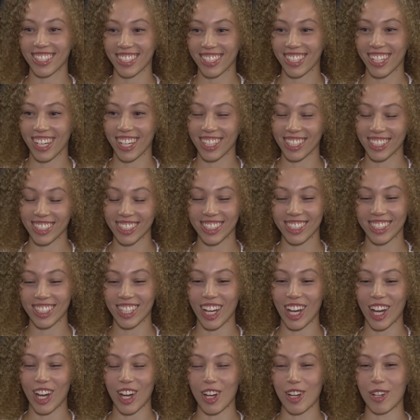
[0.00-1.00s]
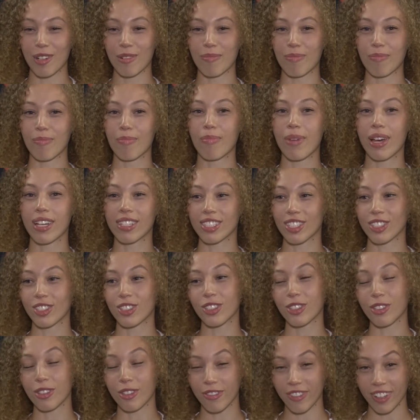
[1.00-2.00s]
Yes.
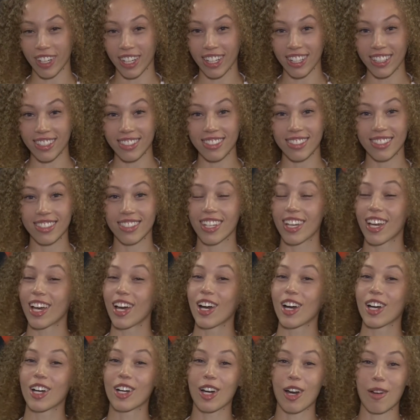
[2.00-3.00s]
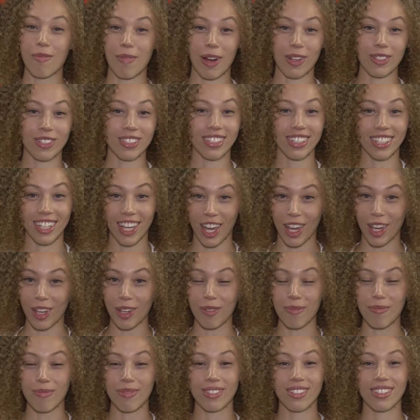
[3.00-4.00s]
Message to the fans, come out to the
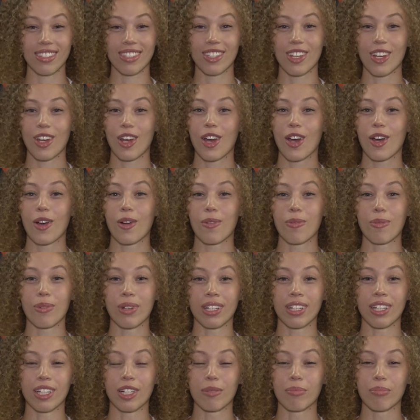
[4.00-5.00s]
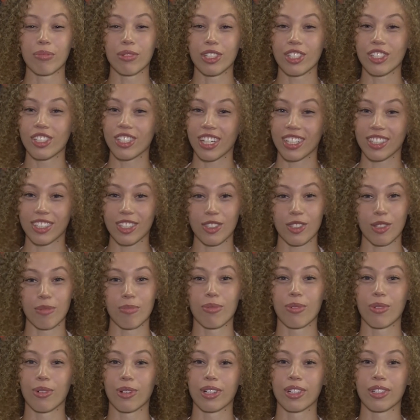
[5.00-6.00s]
games. We appreciate the
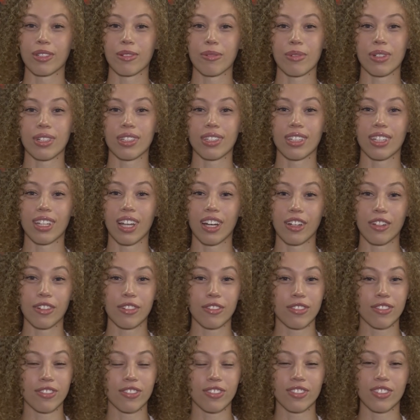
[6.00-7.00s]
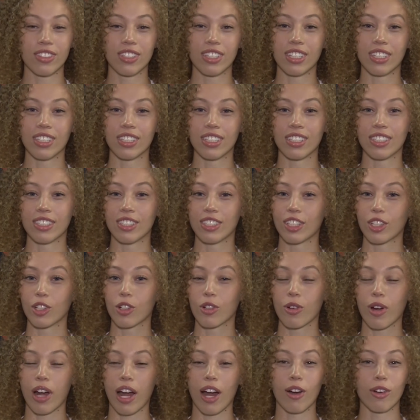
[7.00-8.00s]
support. We love the
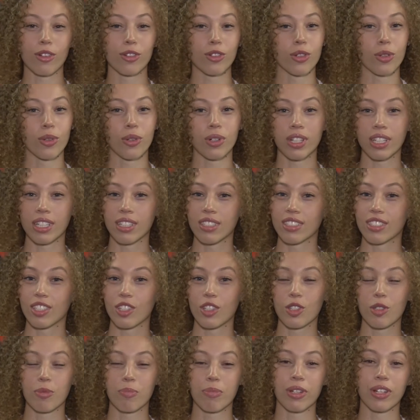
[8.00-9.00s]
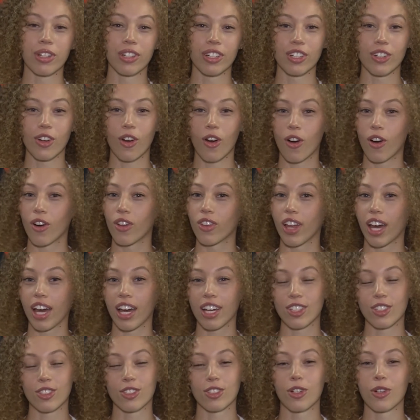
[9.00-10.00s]
crowd noise, the spirit, all
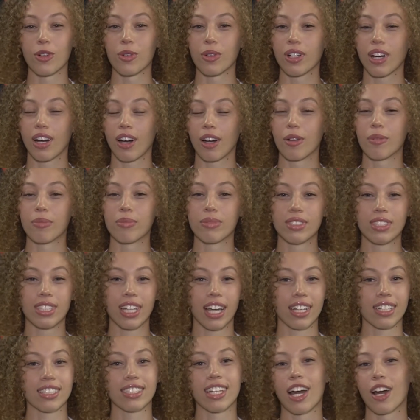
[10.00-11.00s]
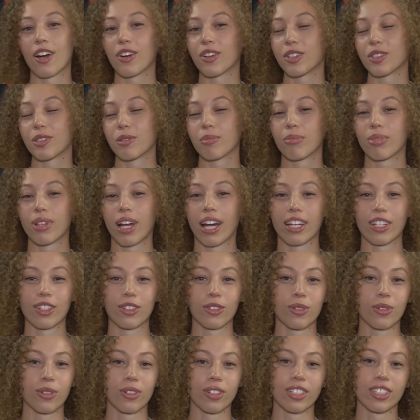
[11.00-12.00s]
that. So come decked out in your black
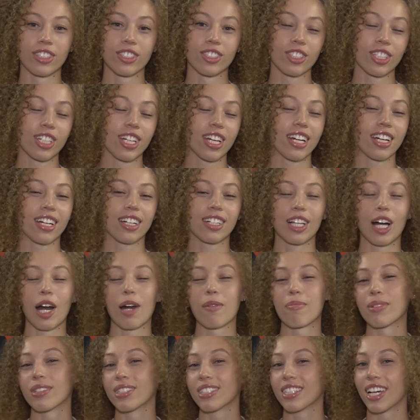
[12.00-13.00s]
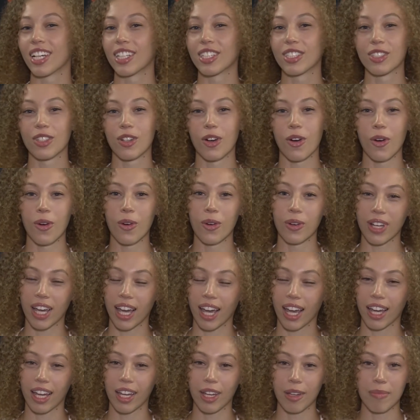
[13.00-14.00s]
and orange, clapping, yelling the whole
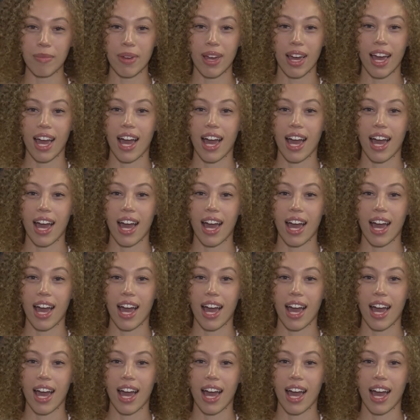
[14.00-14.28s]
game.